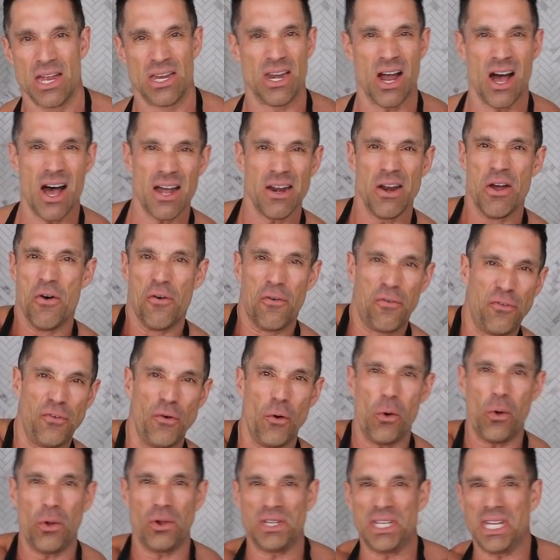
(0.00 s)
Not
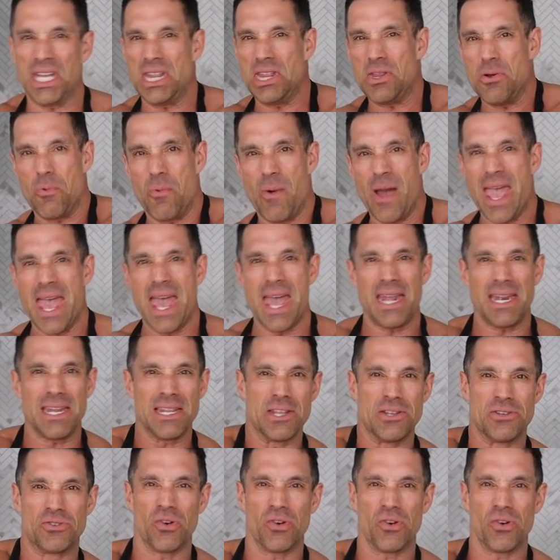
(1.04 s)
fold in the wet and